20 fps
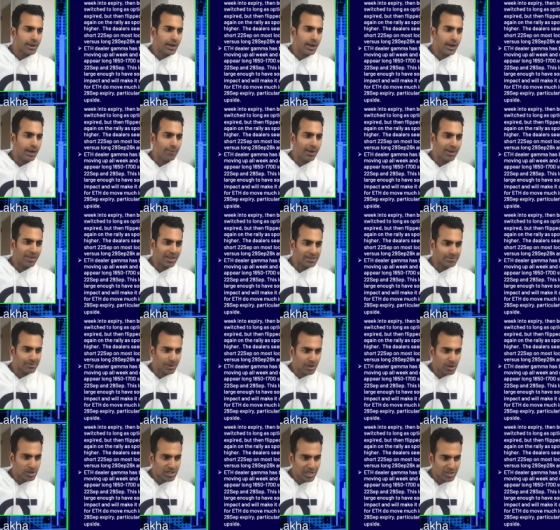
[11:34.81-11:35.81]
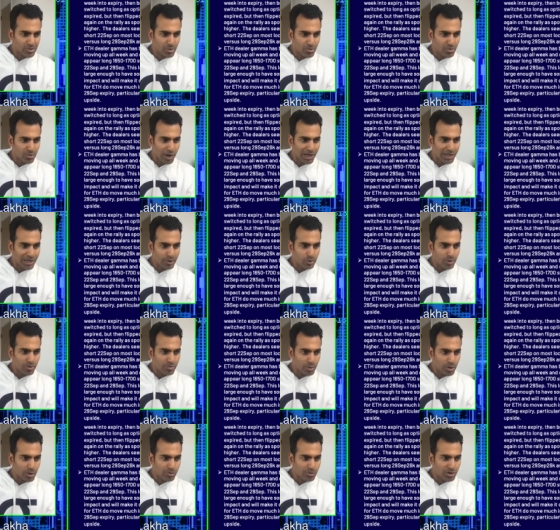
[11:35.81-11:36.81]
Um, and that's because as we've rallied, we've
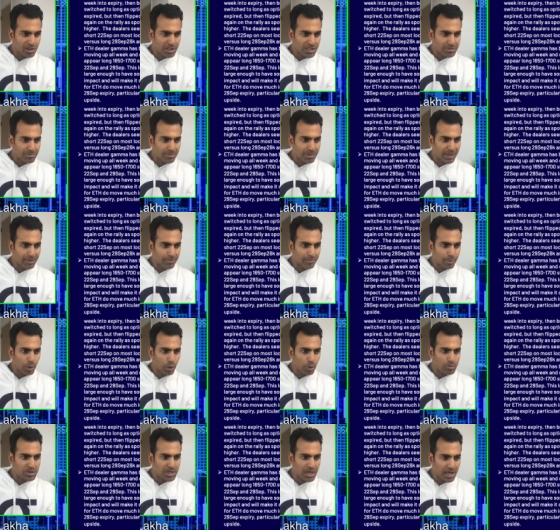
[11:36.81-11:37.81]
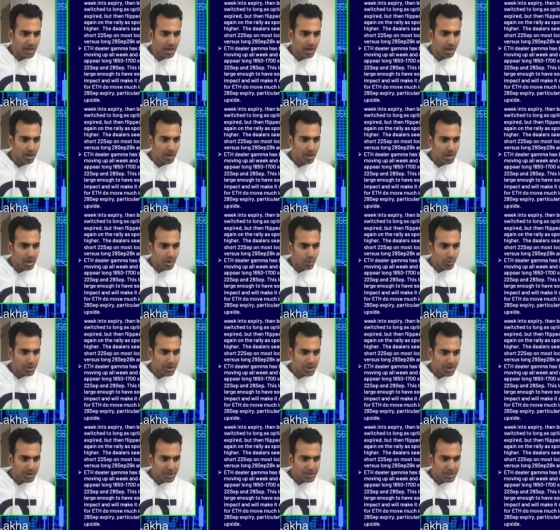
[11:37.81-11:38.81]
moved to these big blobs here,
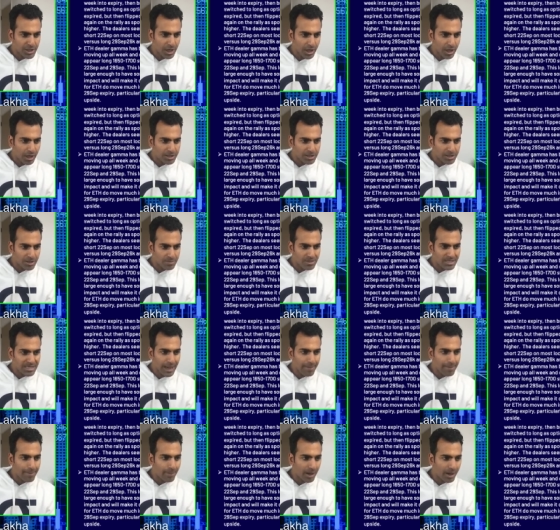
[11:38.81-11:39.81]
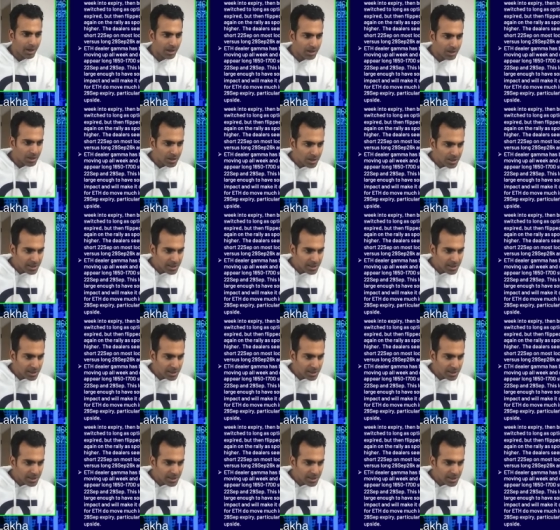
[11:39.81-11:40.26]
which is uh, September,